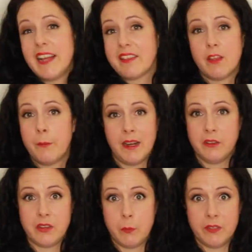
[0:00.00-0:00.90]
get them and I'll
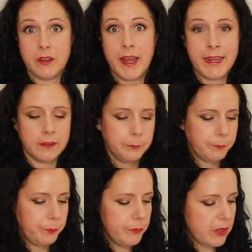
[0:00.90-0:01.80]
see what they're like.
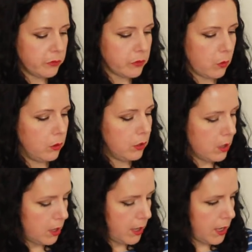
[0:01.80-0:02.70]
So
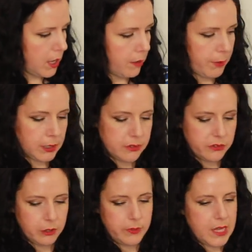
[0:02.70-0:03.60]
I'm gonna
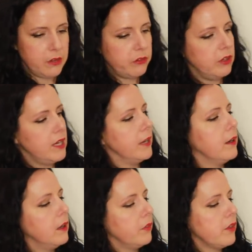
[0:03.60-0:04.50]
start with these two here.
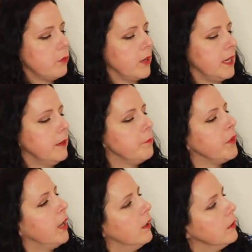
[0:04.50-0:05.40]
This one here,
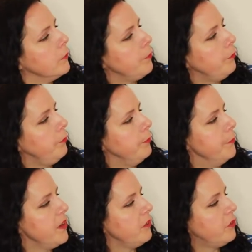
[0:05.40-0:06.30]

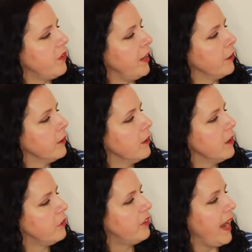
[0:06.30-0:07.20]
Singer
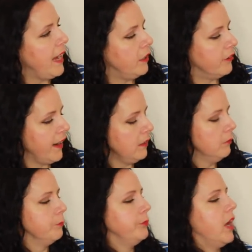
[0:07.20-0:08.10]
Tailoring.
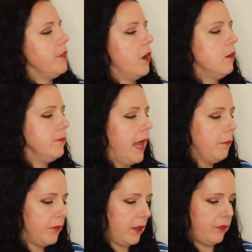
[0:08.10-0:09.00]
I thought, yeah,
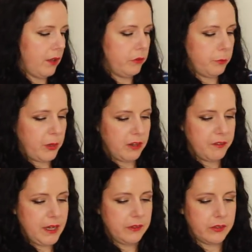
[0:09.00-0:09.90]
that sounds
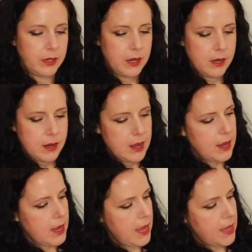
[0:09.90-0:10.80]
perfect.
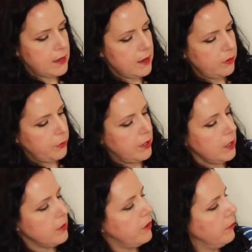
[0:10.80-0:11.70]
And it's pretty
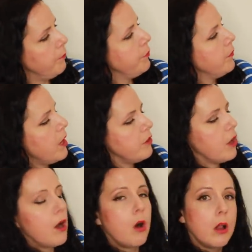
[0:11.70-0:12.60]
good. It's
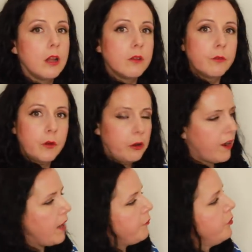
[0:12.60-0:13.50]
all
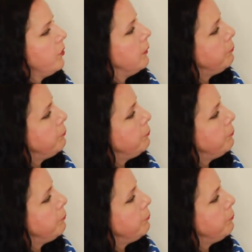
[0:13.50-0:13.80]
photographs,